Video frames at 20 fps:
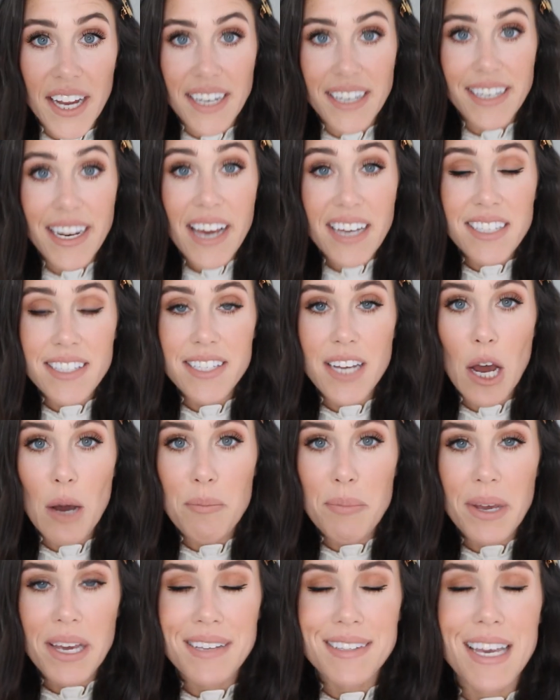Right, next
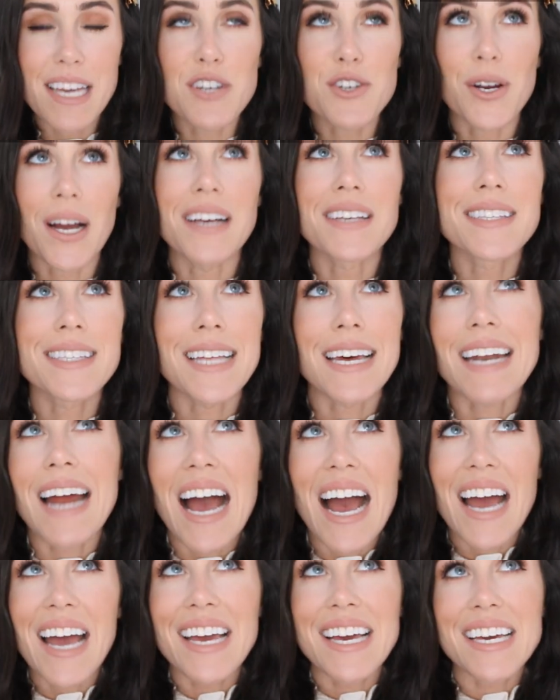up is a dress that
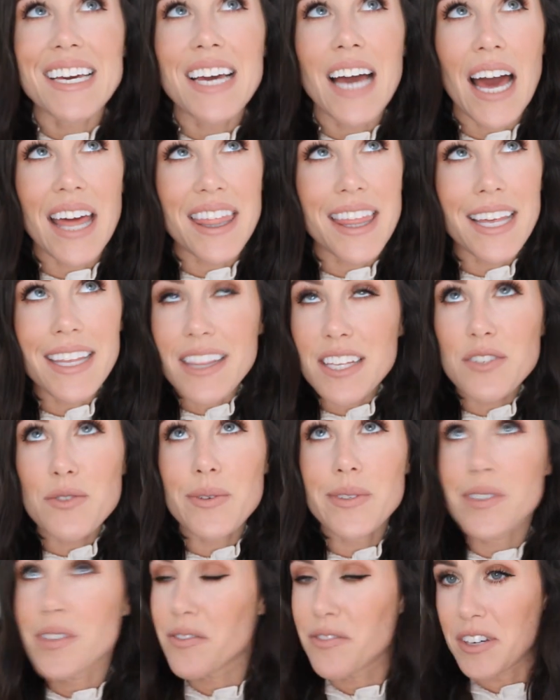I, I think this
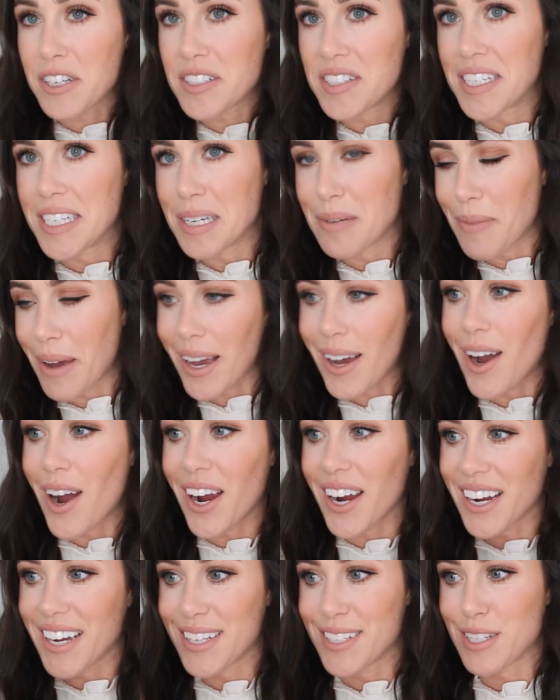was the first thing in my
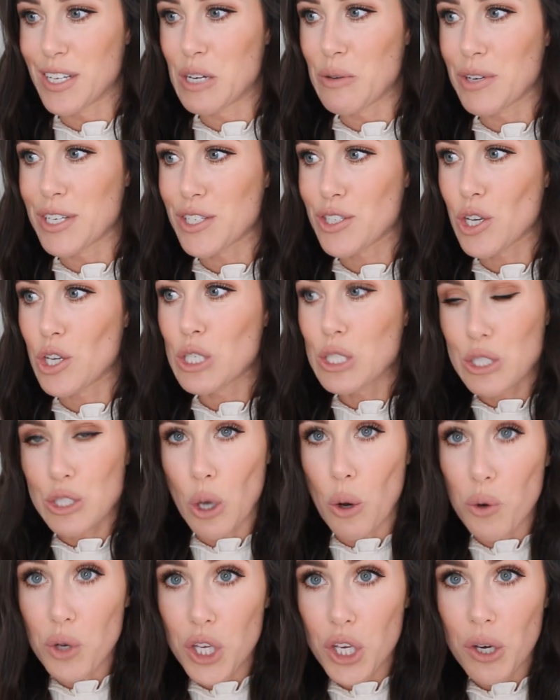cart because it was
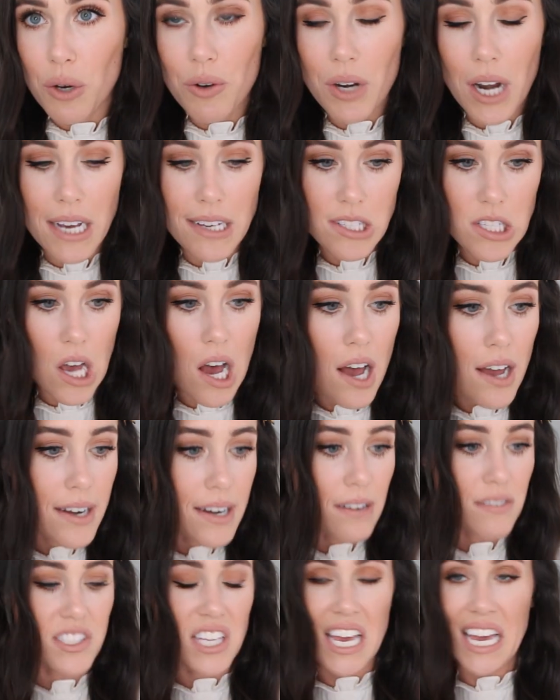so cute. I saw it
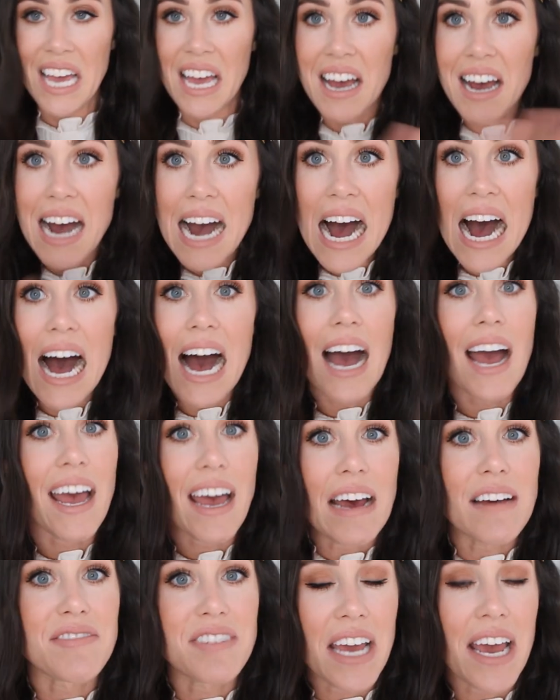and I was like, I
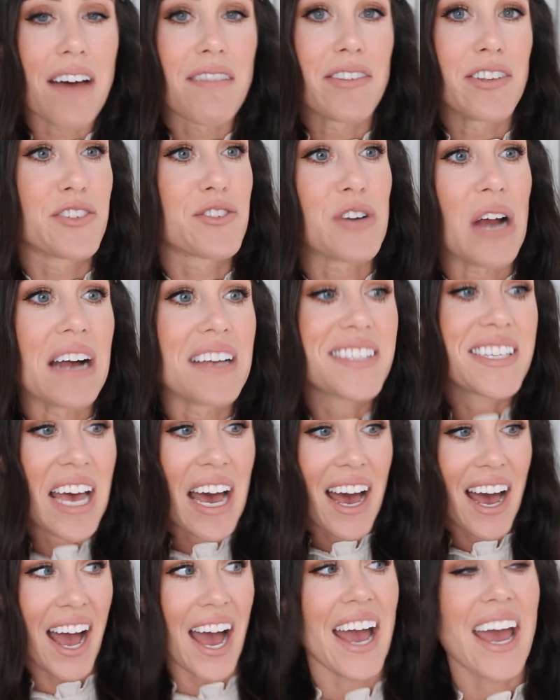have to have this dress.
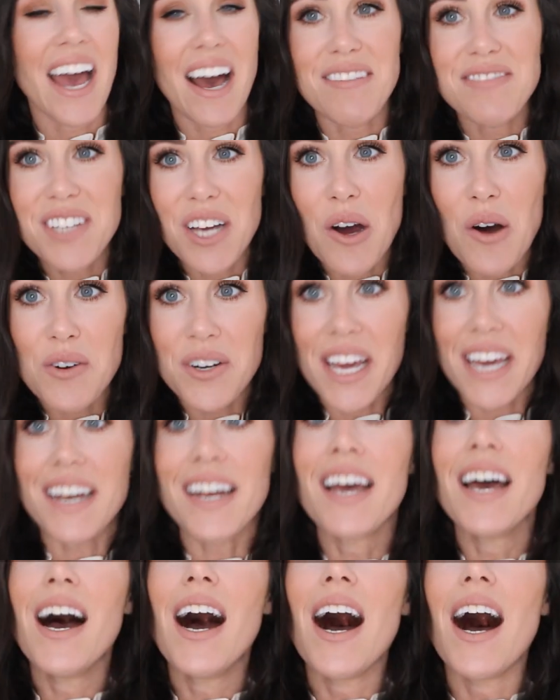I have to own it.
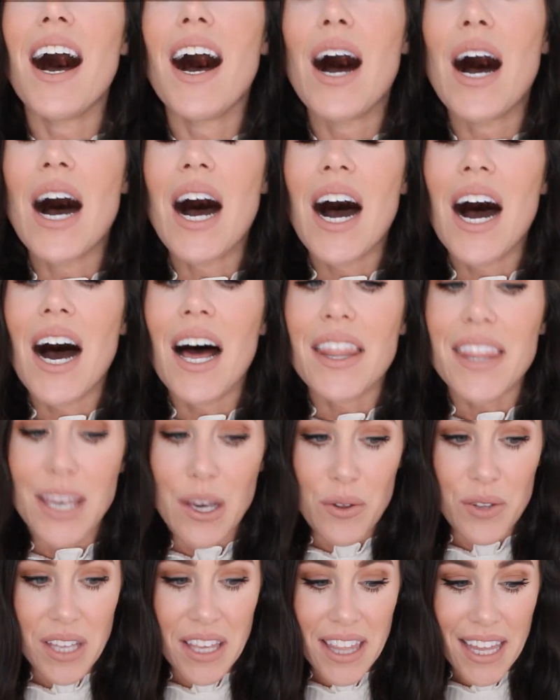The
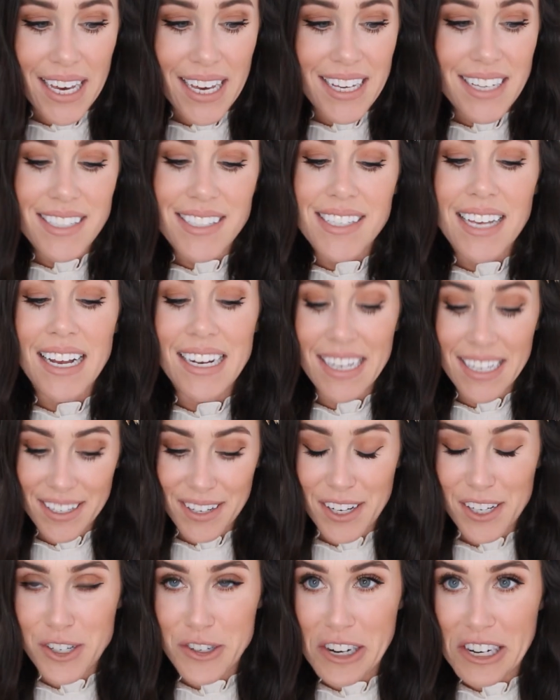only thing is I need
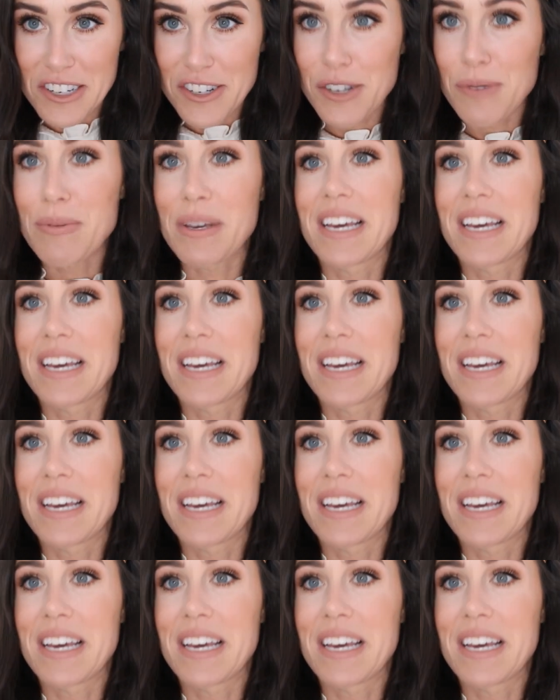to exchange it